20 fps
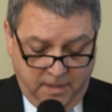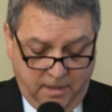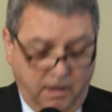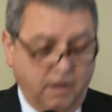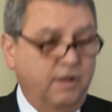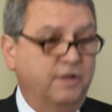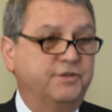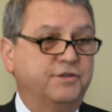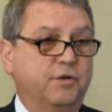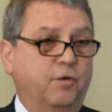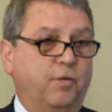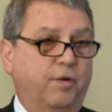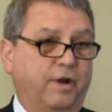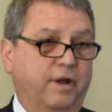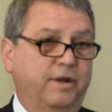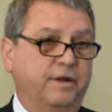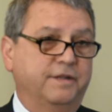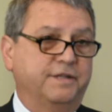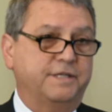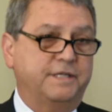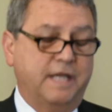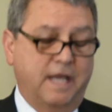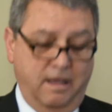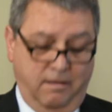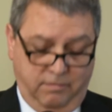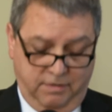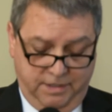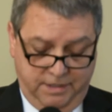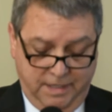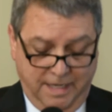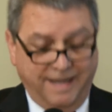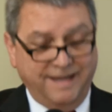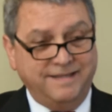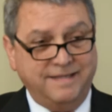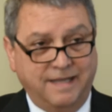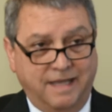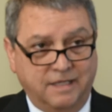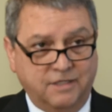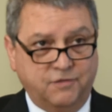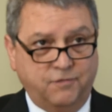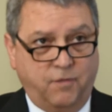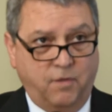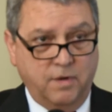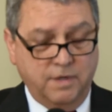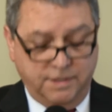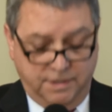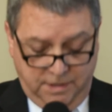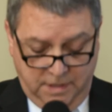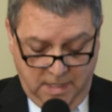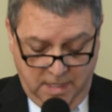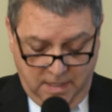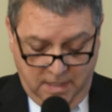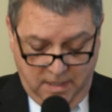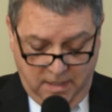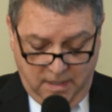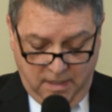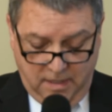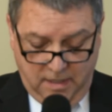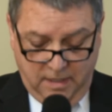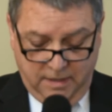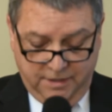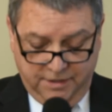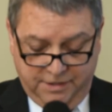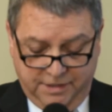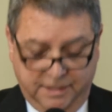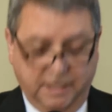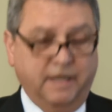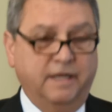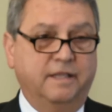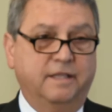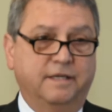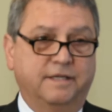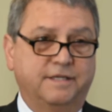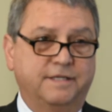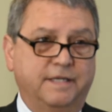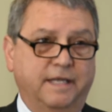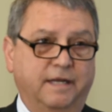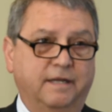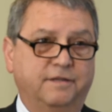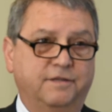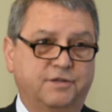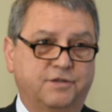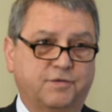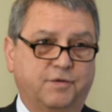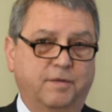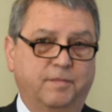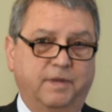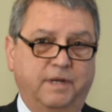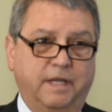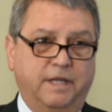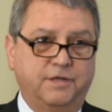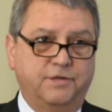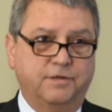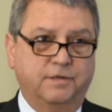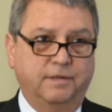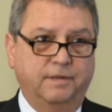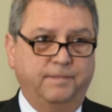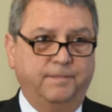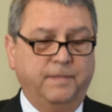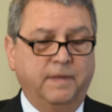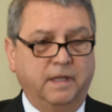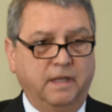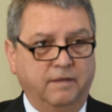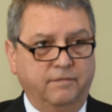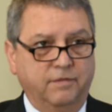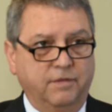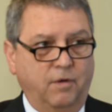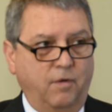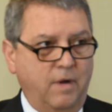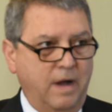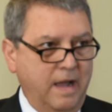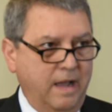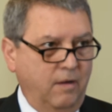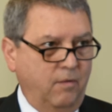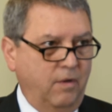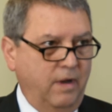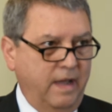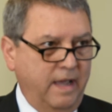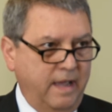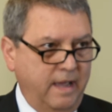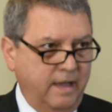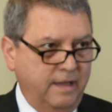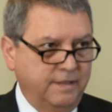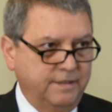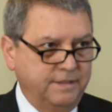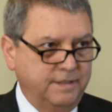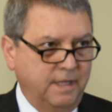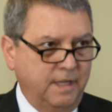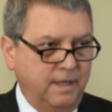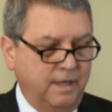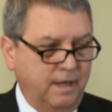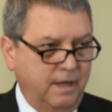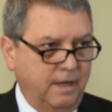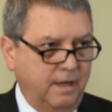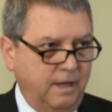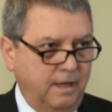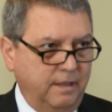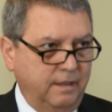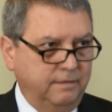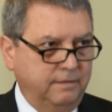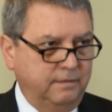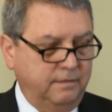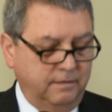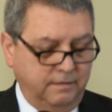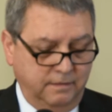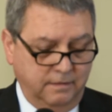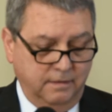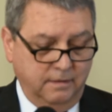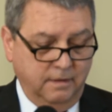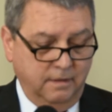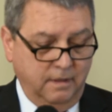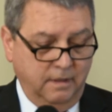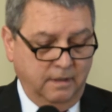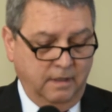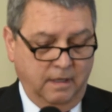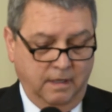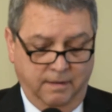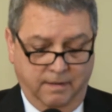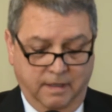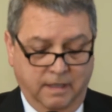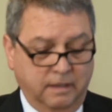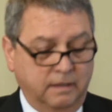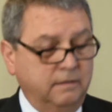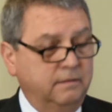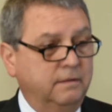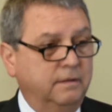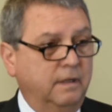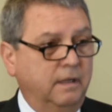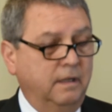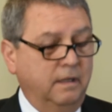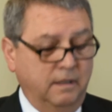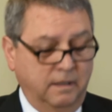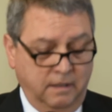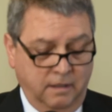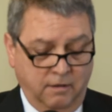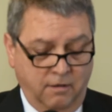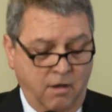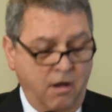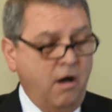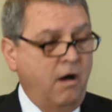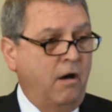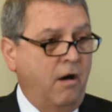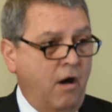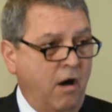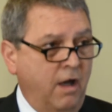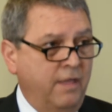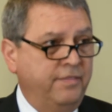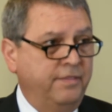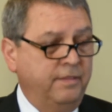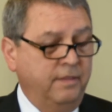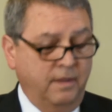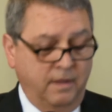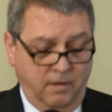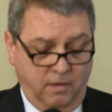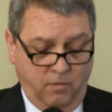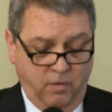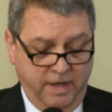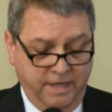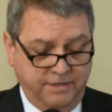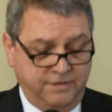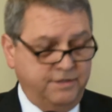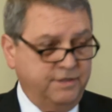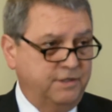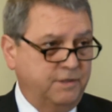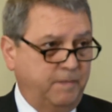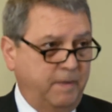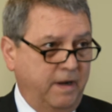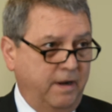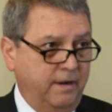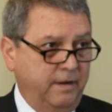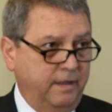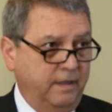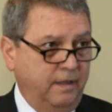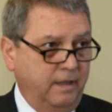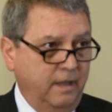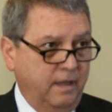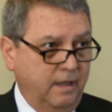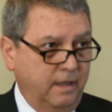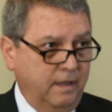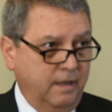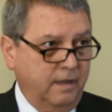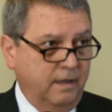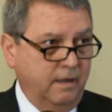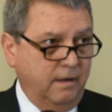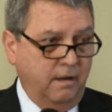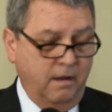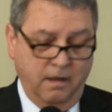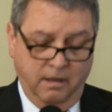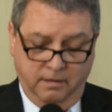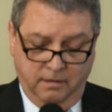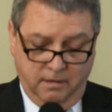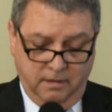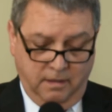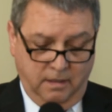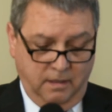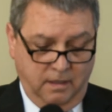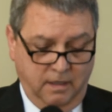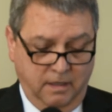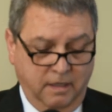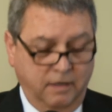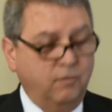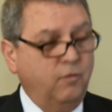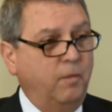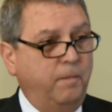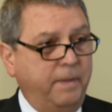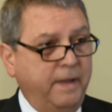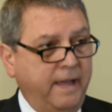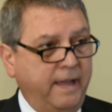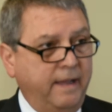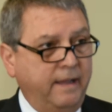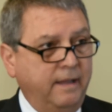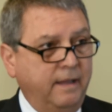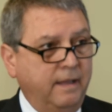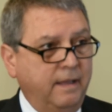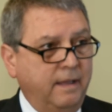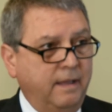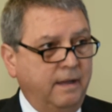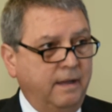Also, we're going to establish a task force to study the extent of discrimination. Even though Iowa has a law on wage disparity, on unequal pay,